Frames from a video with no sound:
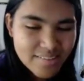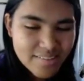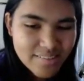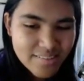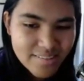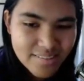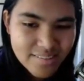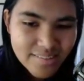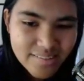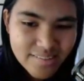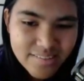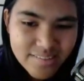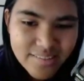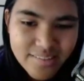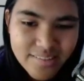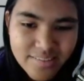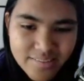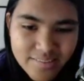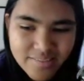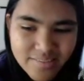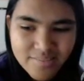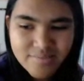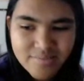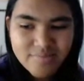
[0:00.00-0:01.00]

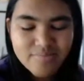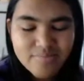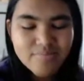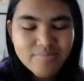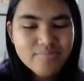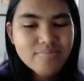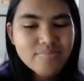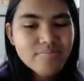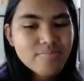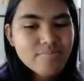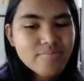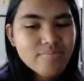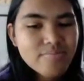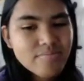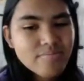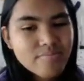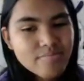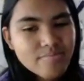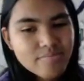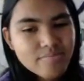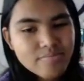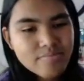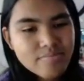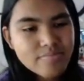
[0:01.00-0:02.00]

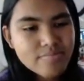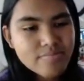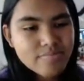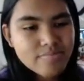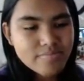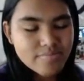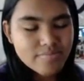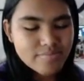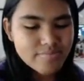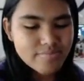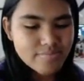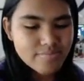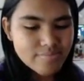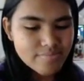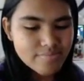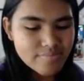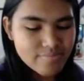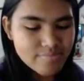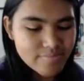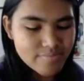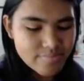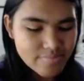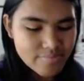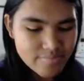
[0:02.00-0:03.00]

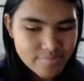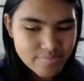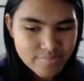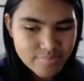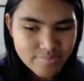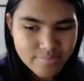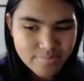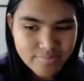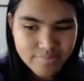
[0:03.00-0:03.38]
The person shown says nothing.